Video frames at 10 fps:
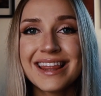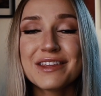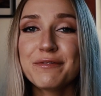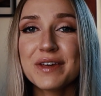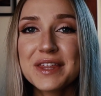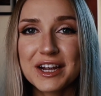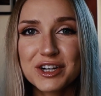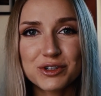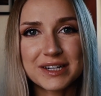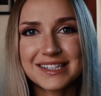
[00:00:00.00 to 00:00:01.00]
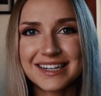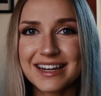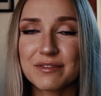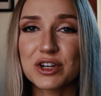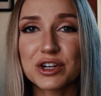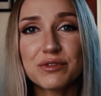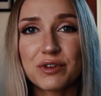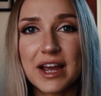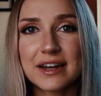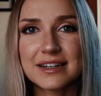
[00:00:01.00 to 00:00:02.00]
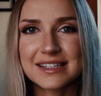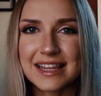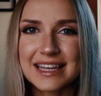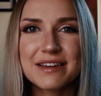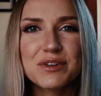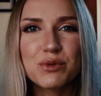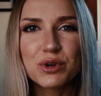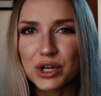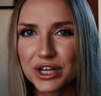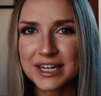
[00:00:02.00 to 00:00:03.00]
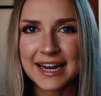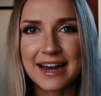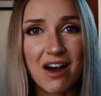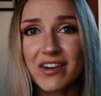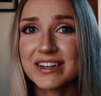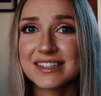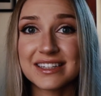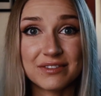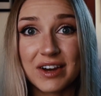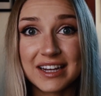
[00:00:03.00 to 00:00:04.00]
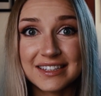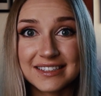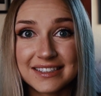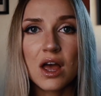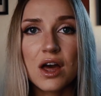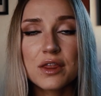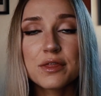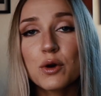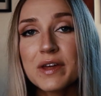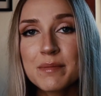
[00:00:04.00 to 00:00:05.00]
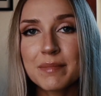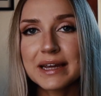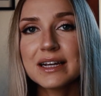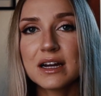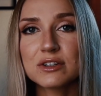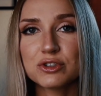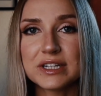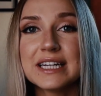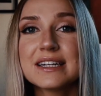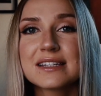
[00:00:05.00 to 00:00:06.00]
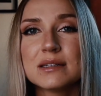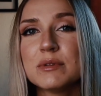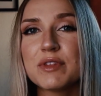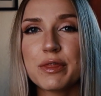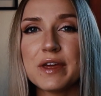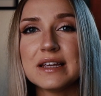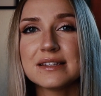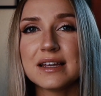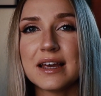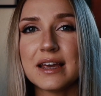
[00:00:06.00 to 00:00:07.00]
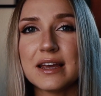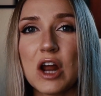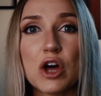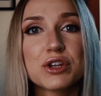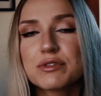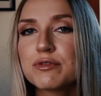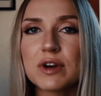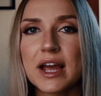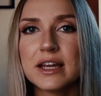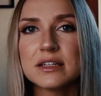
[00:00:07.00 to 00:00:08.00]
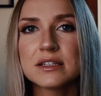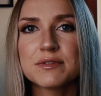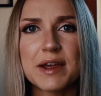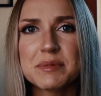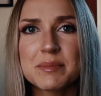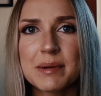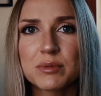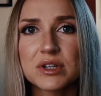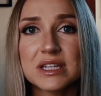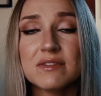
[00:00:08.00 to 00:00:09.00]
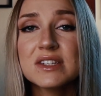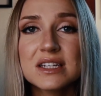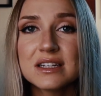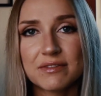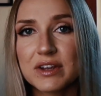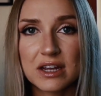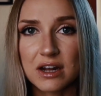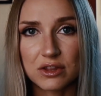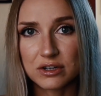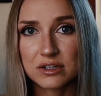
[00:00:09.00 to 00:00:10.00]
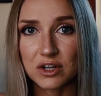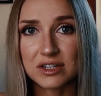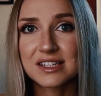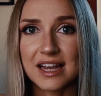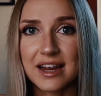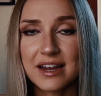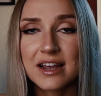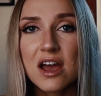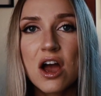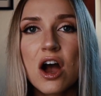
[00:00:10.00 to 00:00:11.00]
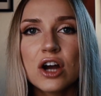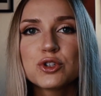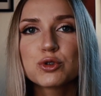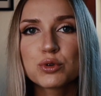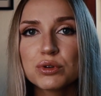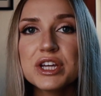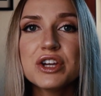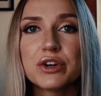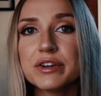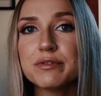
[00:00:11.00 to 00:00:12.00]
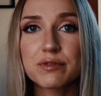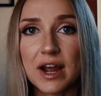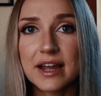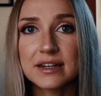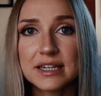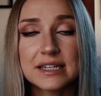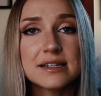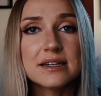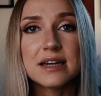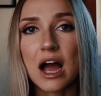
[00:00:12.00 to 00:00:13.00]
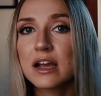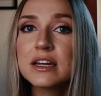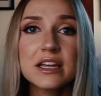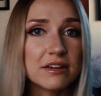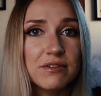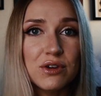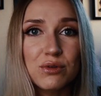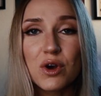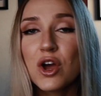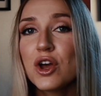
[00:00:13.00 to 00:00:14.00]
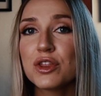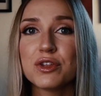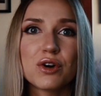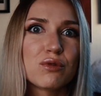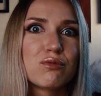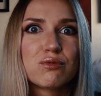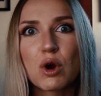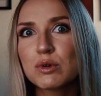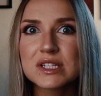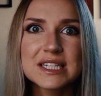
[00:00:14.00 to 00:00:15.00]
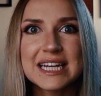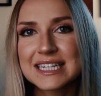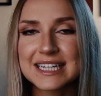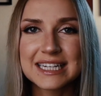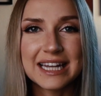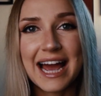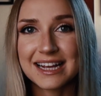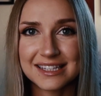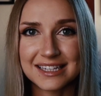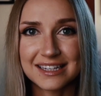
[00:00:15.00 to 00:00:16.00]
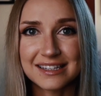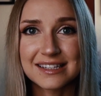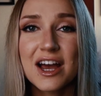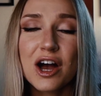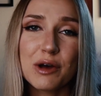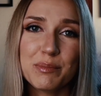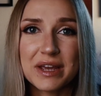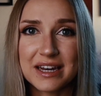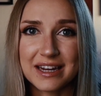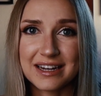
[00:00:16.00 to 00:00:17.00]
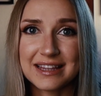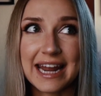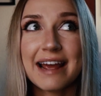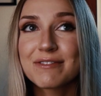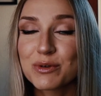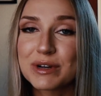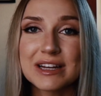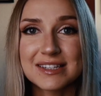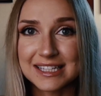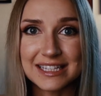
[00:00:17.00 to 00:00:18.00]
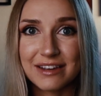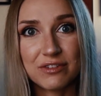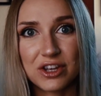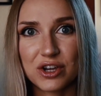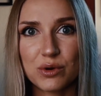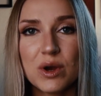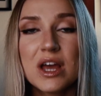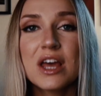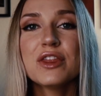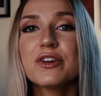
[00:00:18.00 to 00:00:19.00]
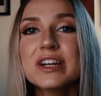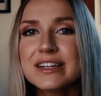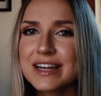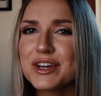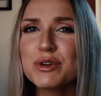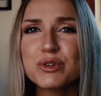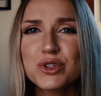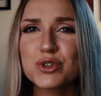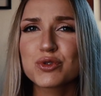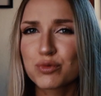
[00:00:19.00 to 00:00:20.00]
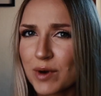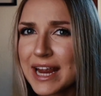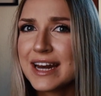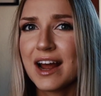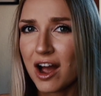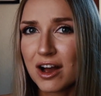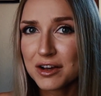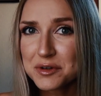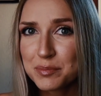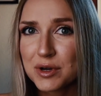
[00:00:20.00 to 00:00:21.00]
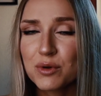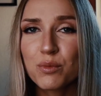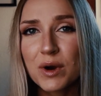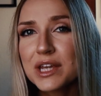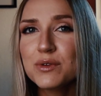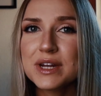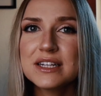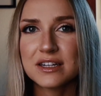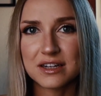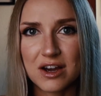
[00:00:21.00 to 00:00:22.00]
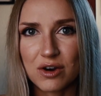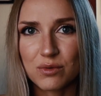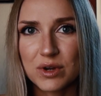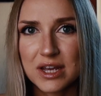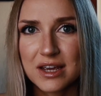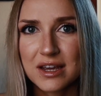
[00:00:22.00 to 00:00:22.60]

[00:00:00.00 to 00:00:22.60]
The fifth characteristic of a good friend is that they give you good and honest advice. Though they might contradict some of the things that other friends, family members, even significant others are saying, a truly good friend is not going to give you the rose-tinted glasses opinion that everyone else is giving you. They're going to tell you straight up what you need to know.